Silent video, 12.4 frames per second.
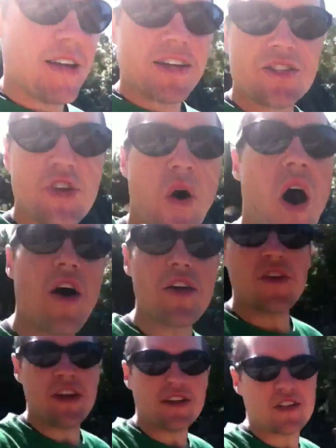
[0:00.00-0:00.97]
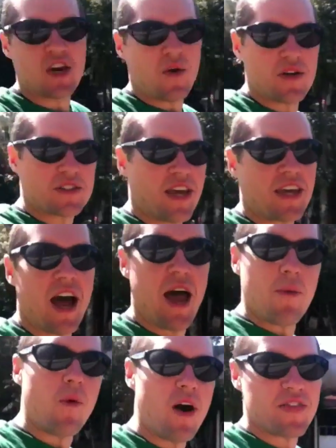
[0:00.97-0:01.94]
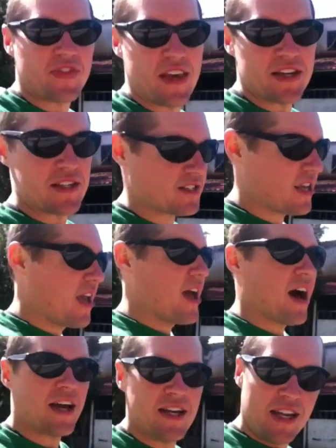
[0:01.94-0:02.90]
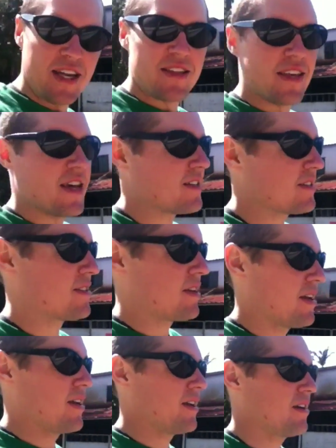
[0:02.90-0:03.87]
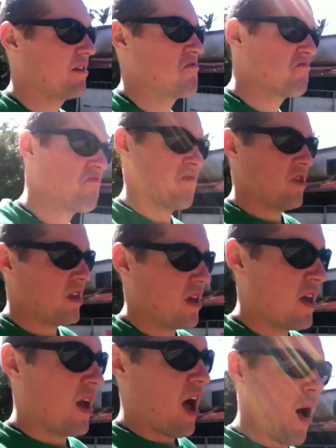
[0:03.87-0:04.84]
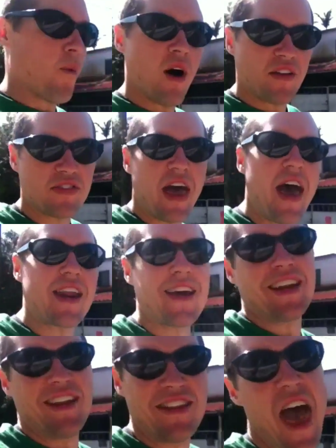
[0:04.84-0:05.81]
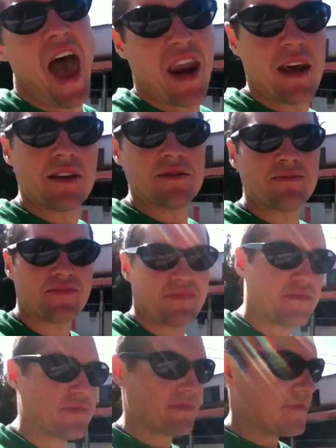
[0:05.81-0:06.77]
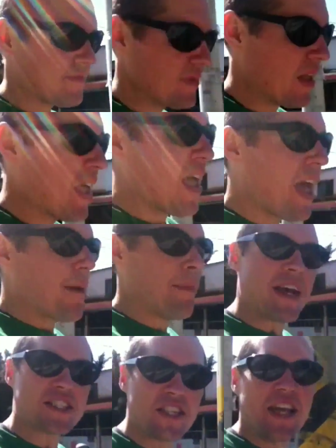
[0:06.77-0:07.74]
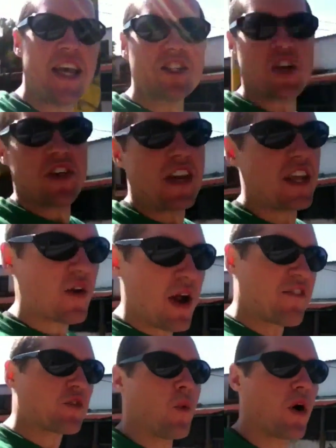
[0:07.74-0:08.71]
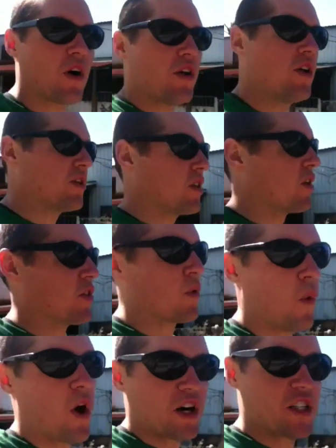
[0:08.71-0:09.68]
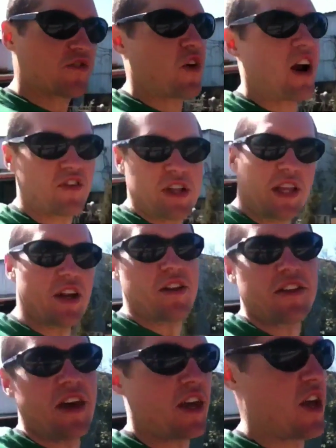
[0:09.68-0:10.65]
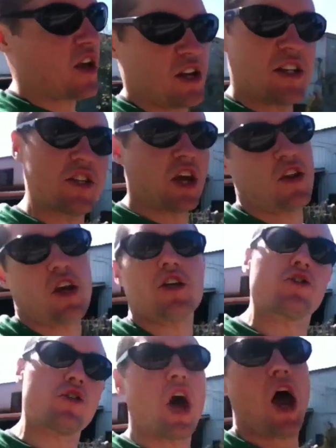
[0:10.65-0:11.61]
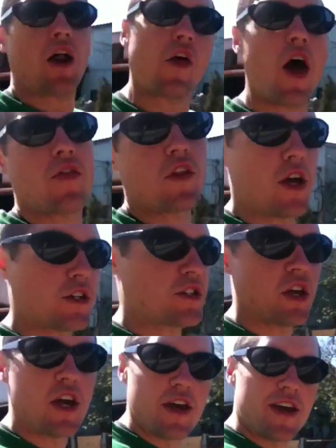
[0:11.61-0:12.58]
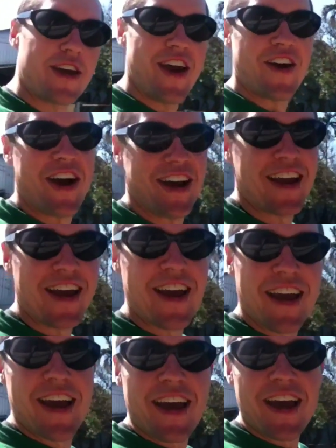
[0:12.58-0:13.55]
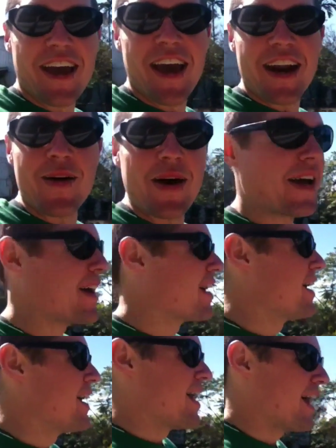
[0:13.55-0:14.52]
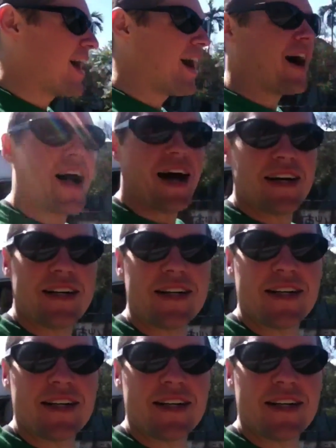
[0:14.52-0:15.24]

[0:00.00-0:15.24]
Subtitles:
So all you need to know is like, I want this, I need this, I want that, I need that. It makes it easier, then you don't have to learn the words for every little thing. You can just say this, that, this. Yeah, right. Anyway, got